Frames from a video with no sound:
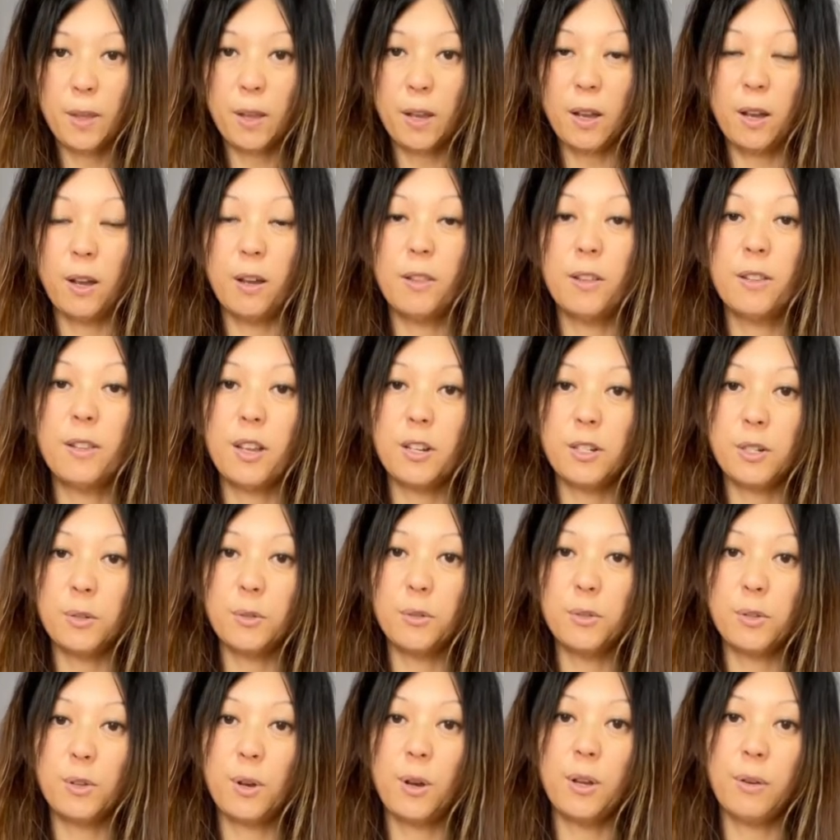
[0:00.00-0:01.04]
on the national
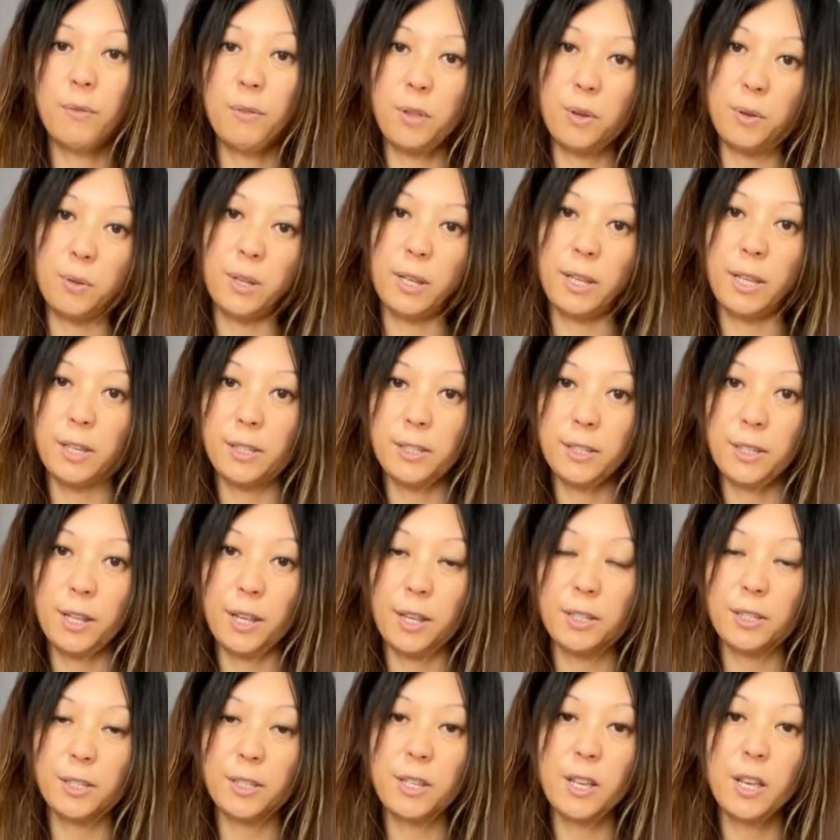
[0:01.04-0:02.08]
soil of the United
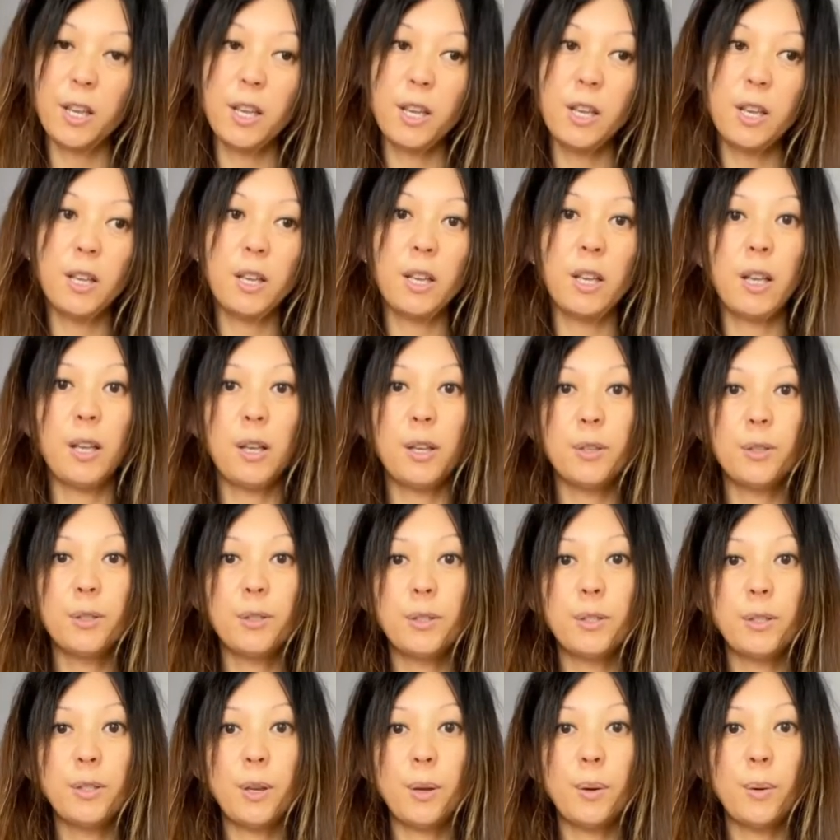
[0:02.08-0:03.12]
States.
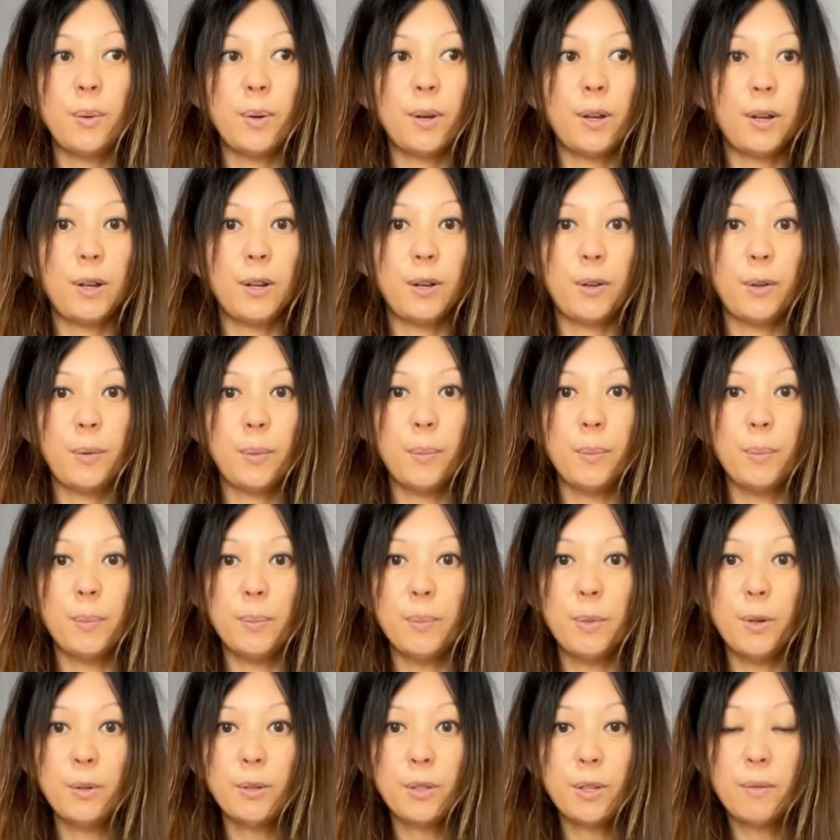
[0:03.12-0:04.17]
So
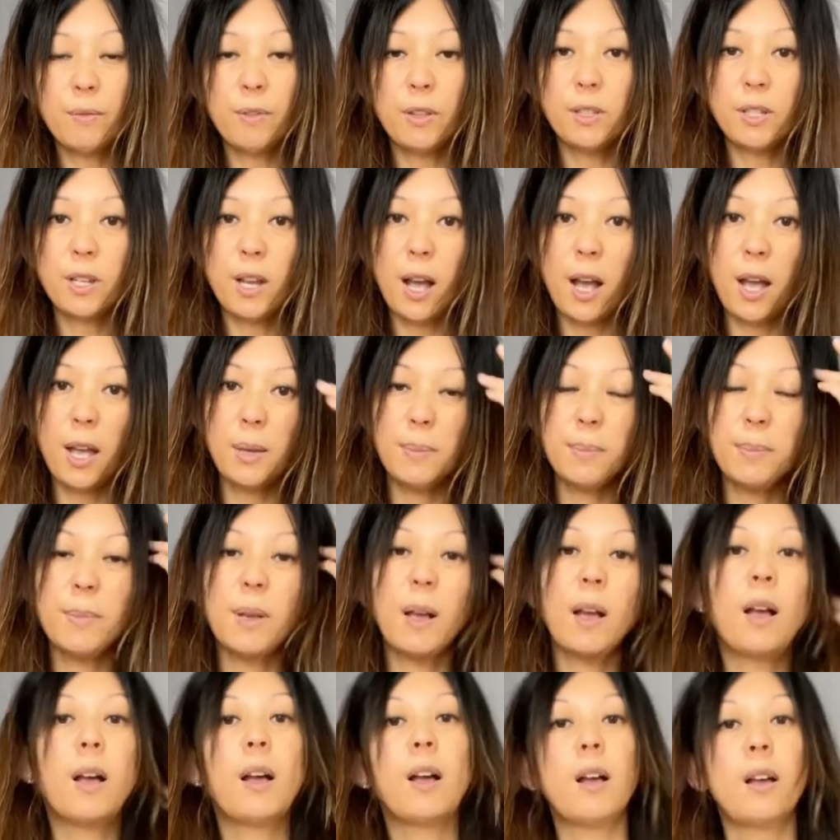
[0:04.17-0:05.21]
most of the time
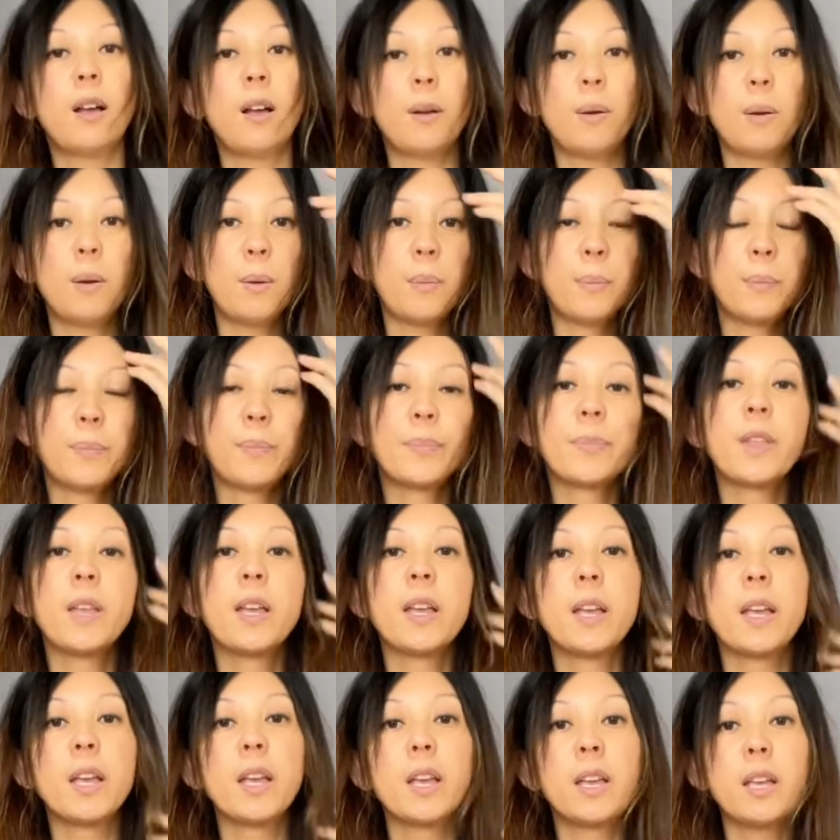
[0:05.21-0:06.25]

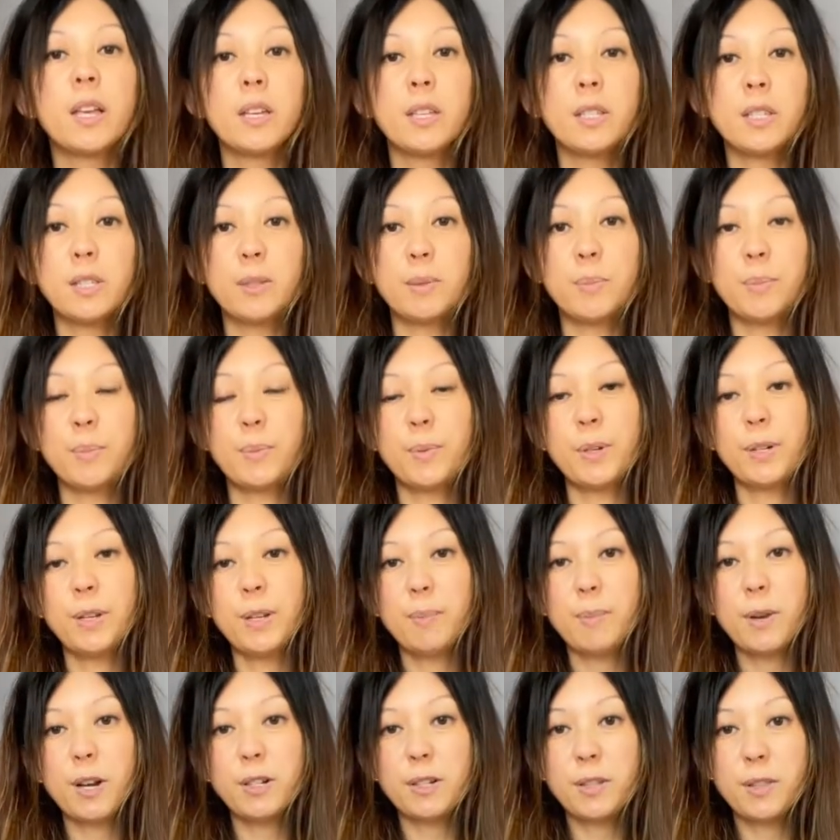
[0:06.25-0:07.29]
it's pretty
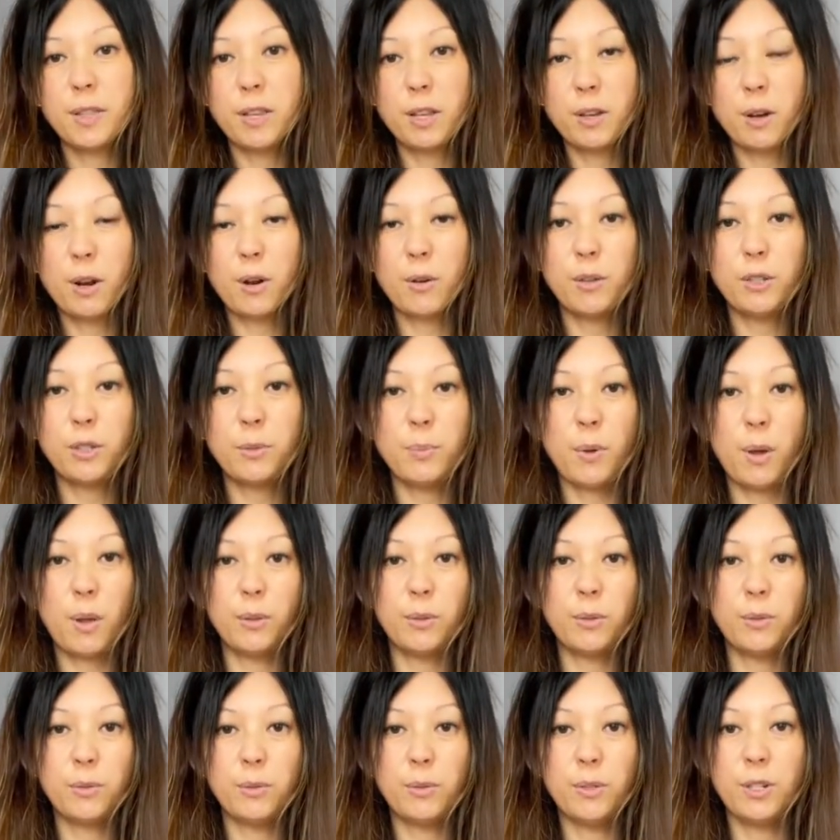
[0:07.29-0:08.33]
much they
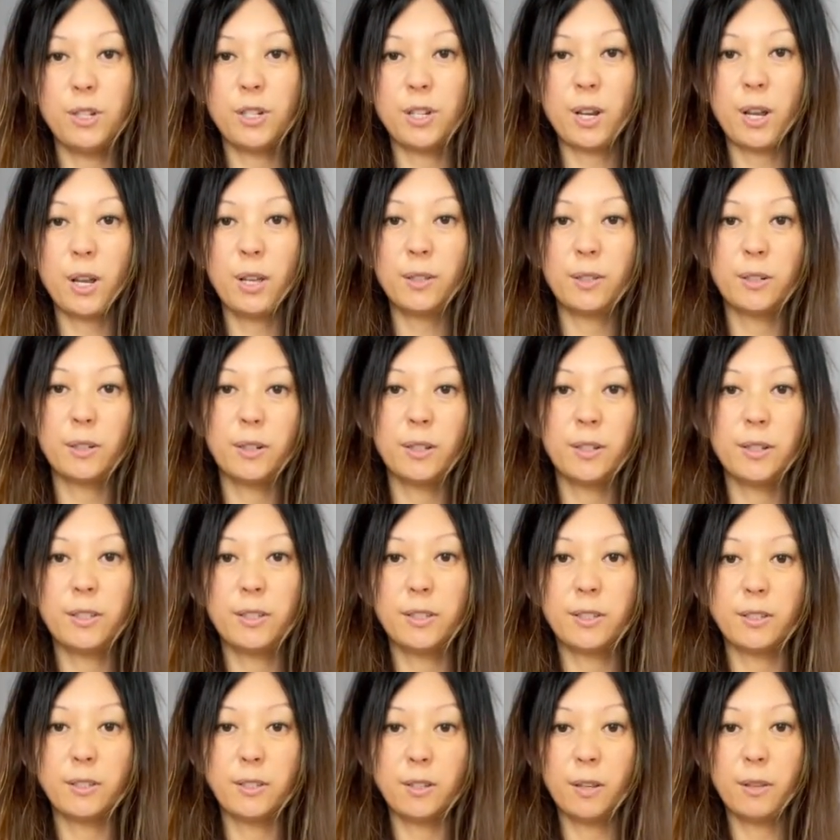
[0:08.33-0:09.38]
correspond to each other.
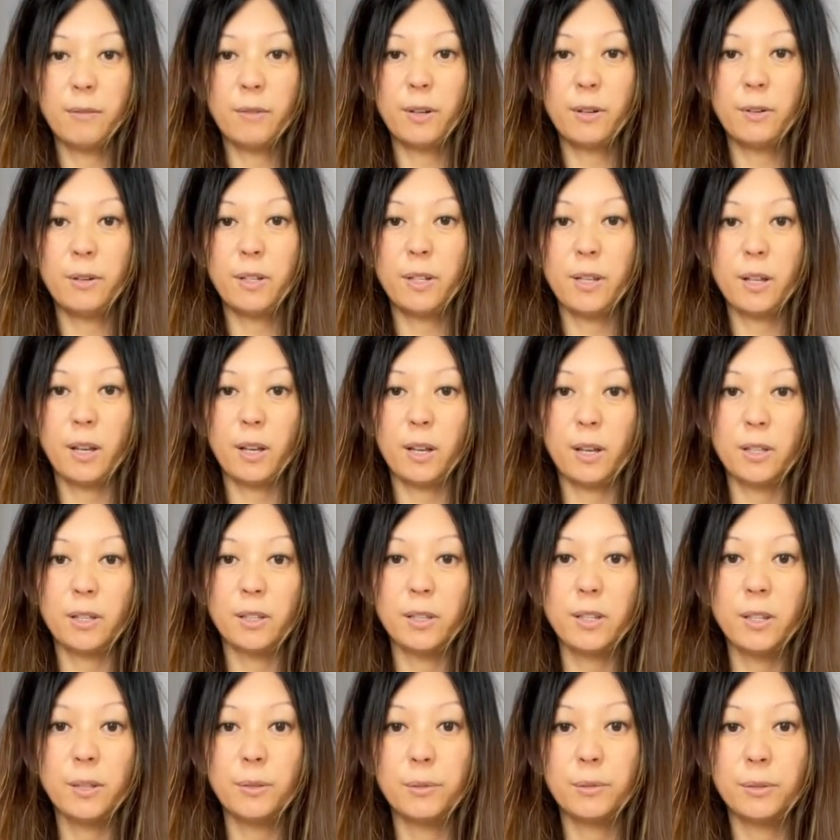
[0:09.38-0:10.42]
It's not very
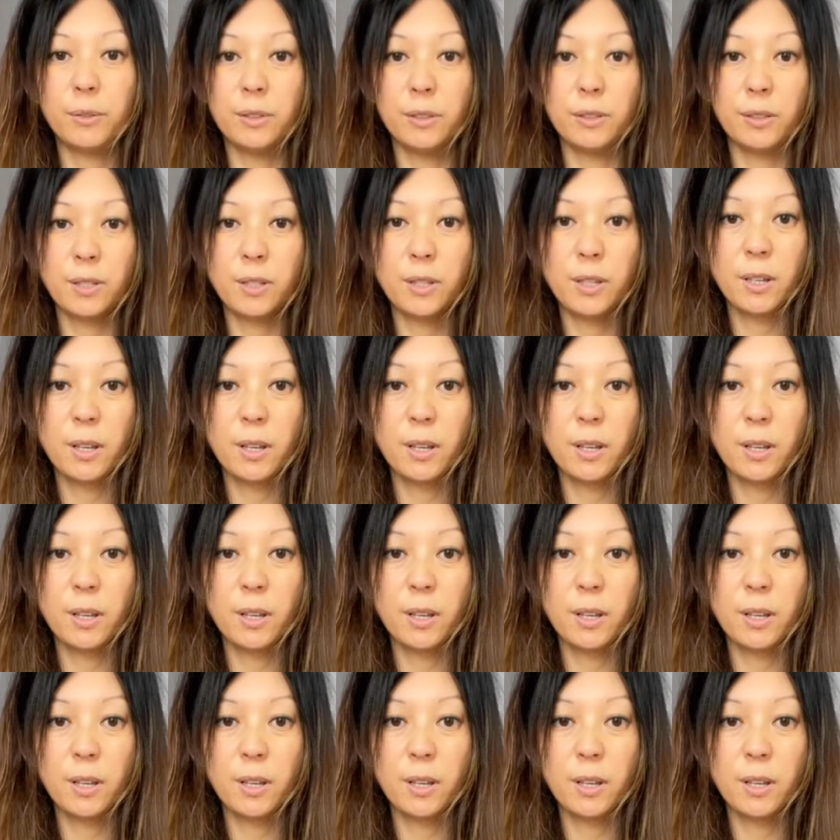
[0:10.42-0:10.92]
different.